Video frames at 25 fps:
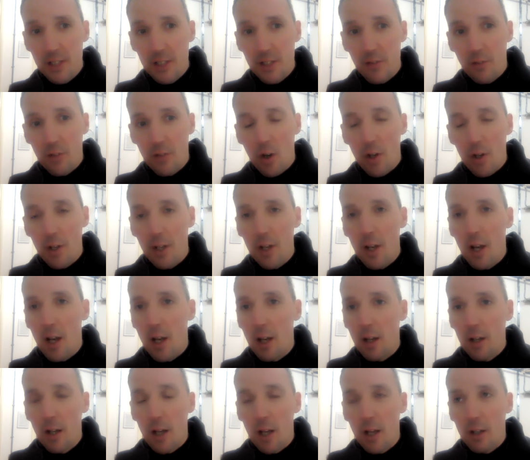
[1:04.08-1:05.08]
and you've got
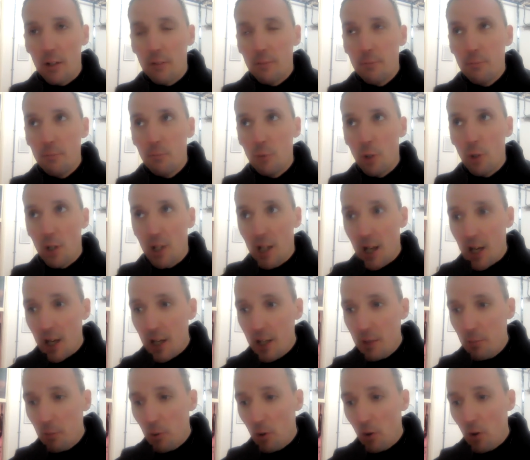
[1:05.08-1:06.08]
a
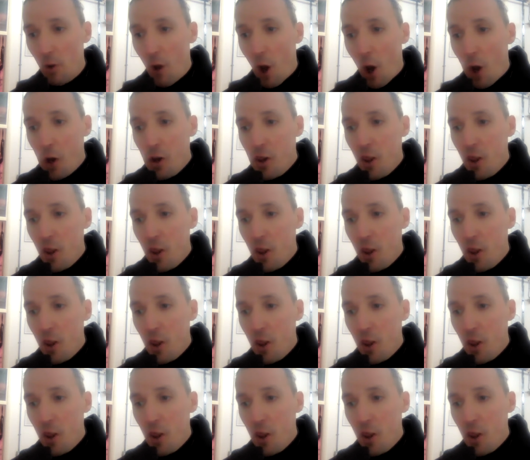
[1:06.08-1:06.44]
reliable,